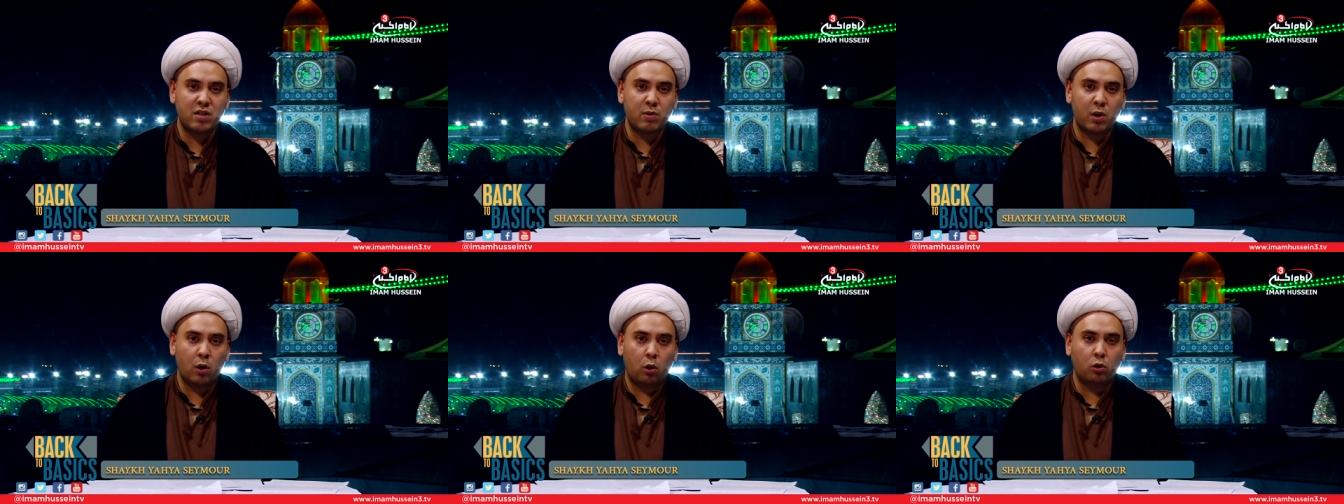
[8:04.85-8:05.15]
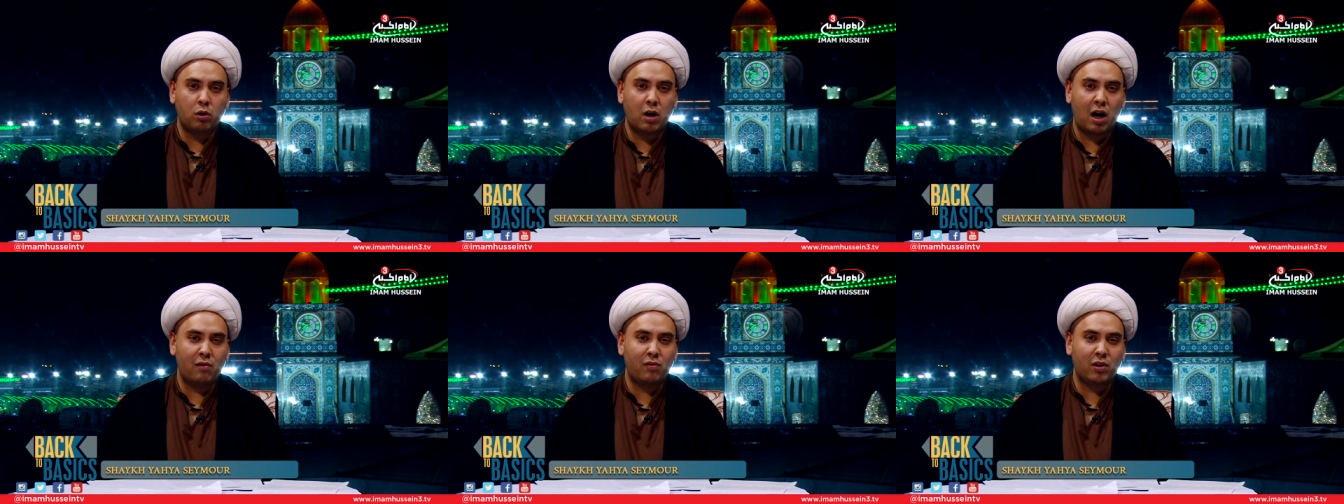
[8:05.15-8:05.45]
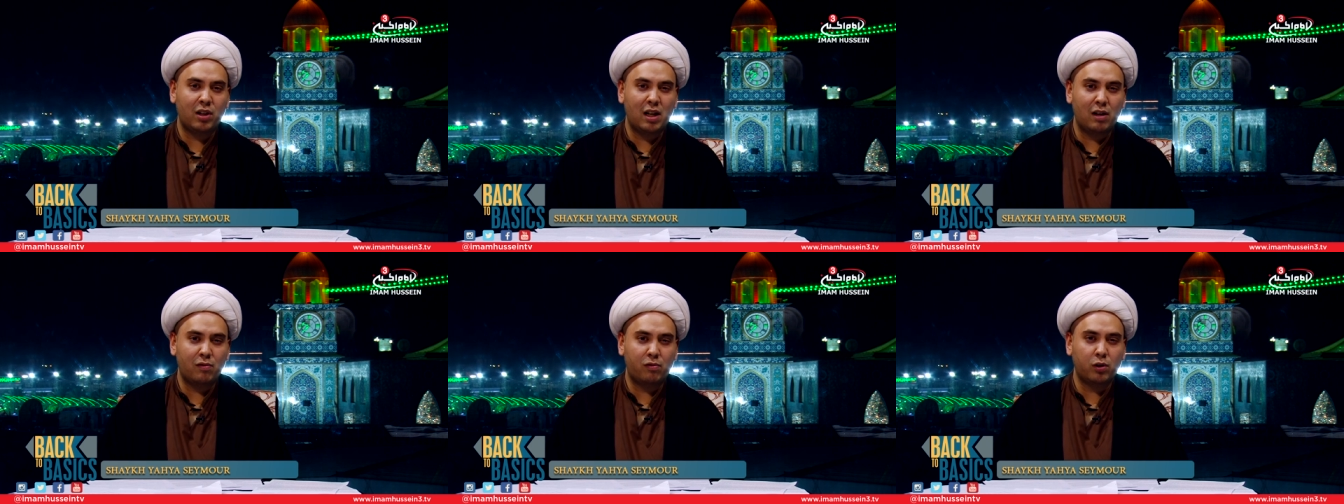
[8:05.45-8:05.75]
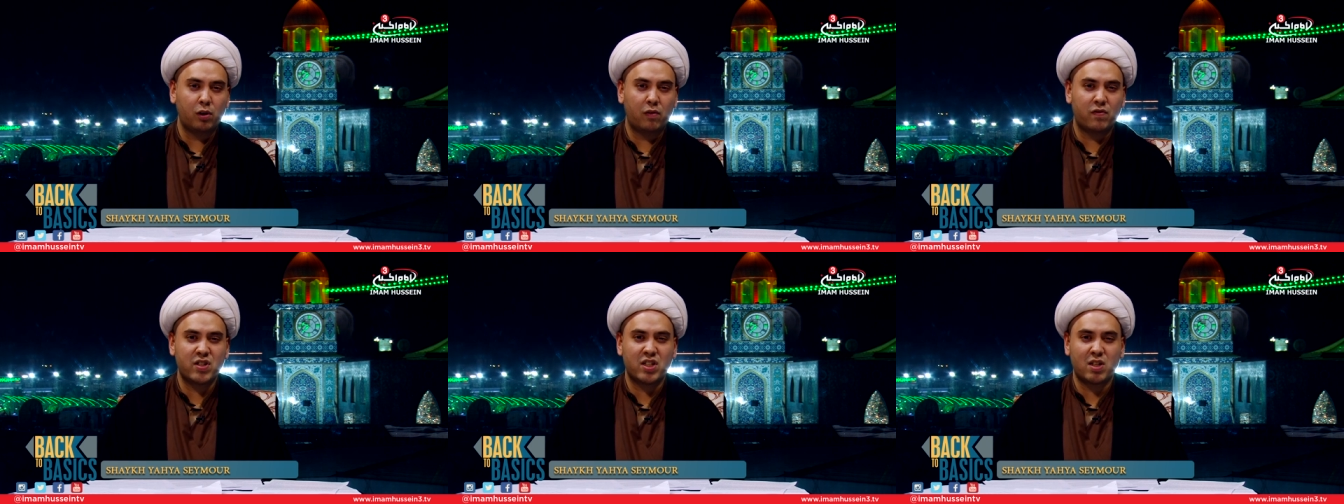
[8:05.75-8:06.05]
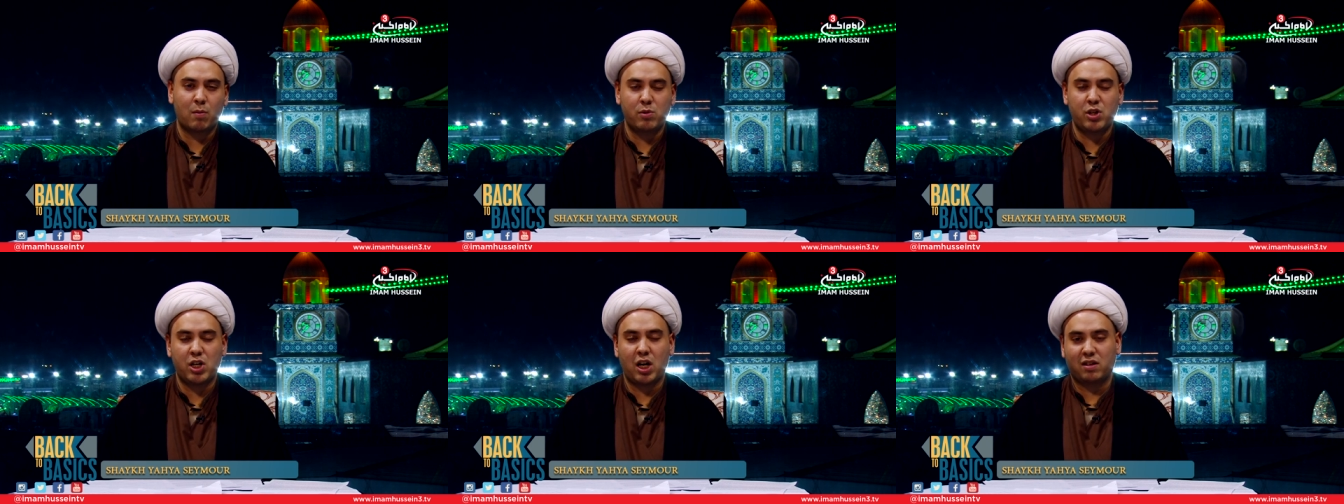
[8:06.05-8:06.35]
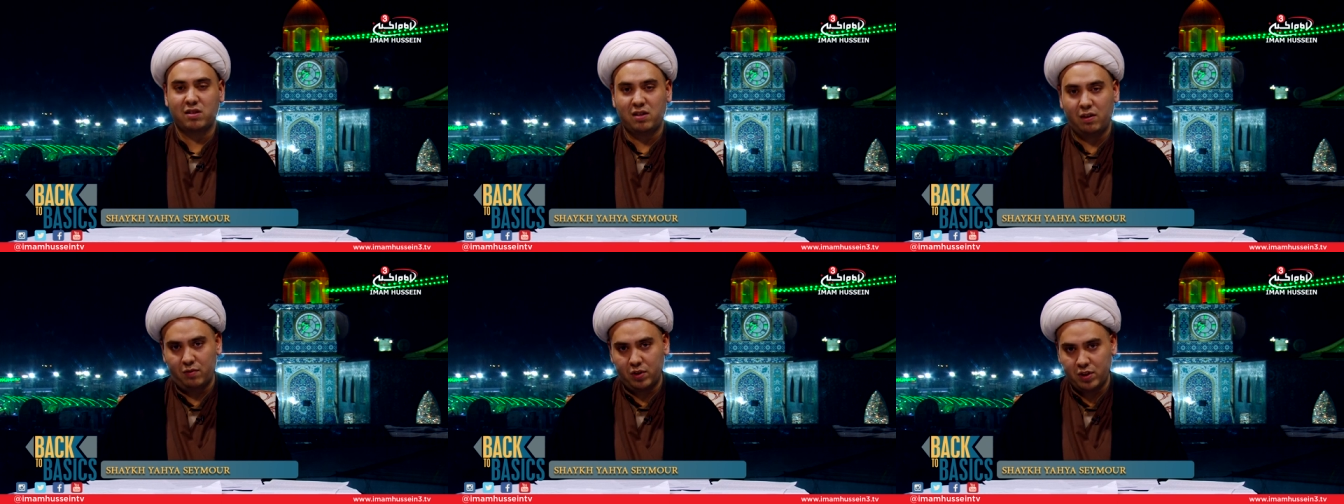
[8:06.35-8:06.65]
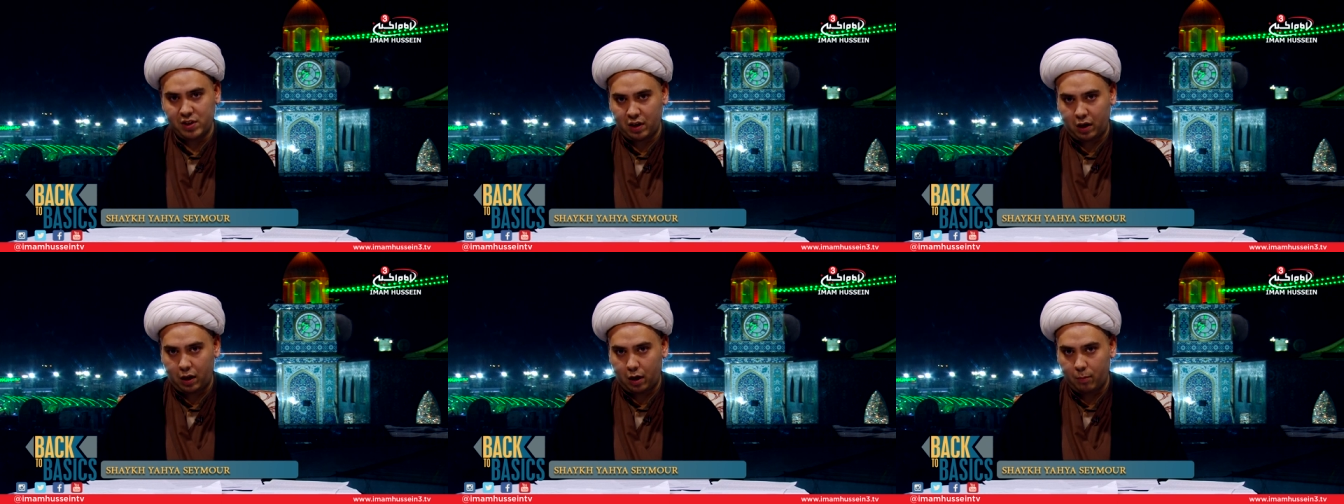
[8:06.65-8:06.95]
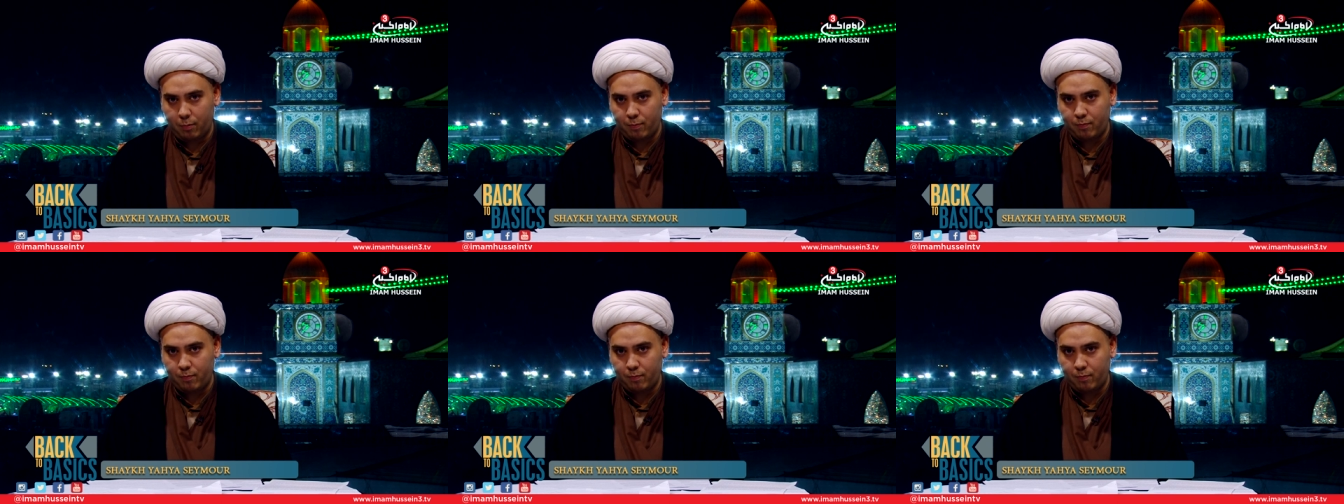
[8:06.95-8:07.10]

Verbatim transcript: we all have a level of subjectivity.